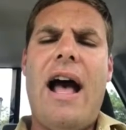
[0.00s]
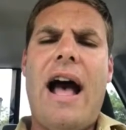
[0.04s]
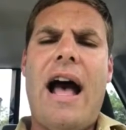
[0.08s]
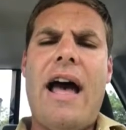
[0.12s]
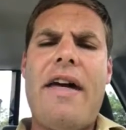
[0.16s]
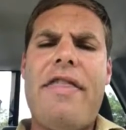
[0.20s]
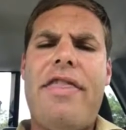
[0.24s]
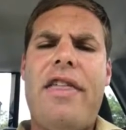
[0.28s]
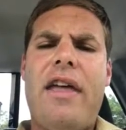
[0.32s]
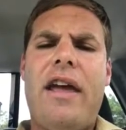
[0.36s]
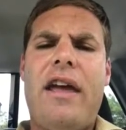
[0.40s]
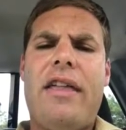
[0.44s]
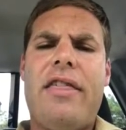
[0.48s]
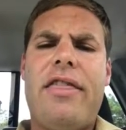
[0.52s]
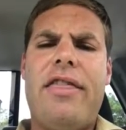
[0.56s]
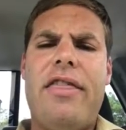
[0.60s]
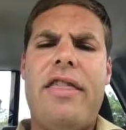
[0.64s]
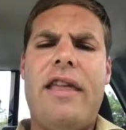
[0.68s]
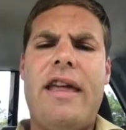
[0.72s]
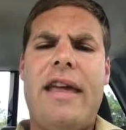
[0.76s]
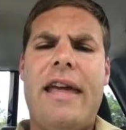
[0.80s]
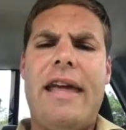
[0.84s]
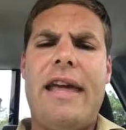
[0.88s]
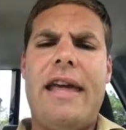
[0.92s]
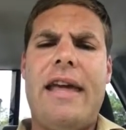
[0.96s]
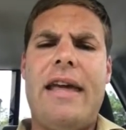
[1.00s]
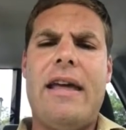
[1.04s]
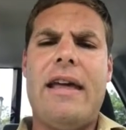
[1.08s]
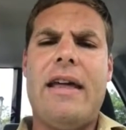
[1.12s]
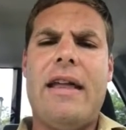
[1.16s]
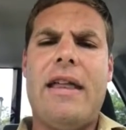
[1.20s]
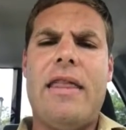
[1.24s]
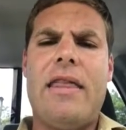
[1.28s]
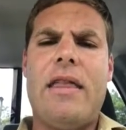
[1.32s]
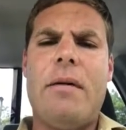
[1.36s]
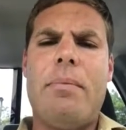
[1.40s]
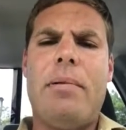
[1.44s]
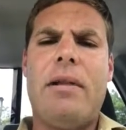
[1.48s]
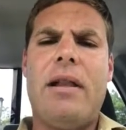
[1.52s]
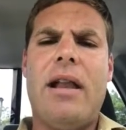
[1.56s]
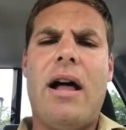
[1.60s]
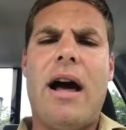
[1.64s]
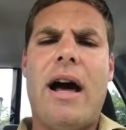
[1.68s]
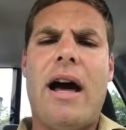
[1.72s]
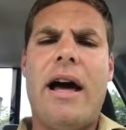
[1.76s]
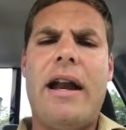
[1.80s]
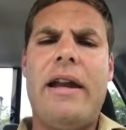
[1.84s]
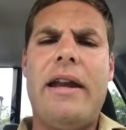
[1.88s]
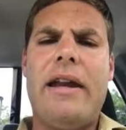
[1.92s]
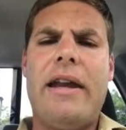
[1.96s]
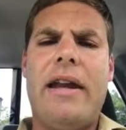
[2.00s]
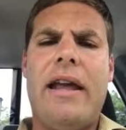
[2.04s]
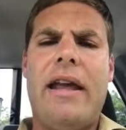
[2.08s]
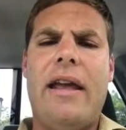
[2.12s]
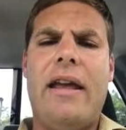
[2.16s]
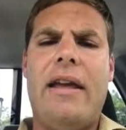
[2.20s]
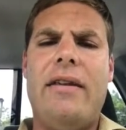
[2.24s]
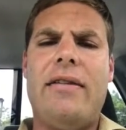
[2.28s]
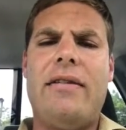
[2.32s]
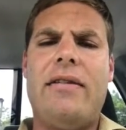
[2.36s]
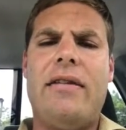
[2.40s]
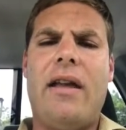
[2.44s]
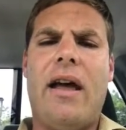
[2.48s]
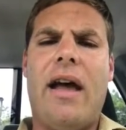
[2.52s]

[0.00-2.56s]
I think the plot is,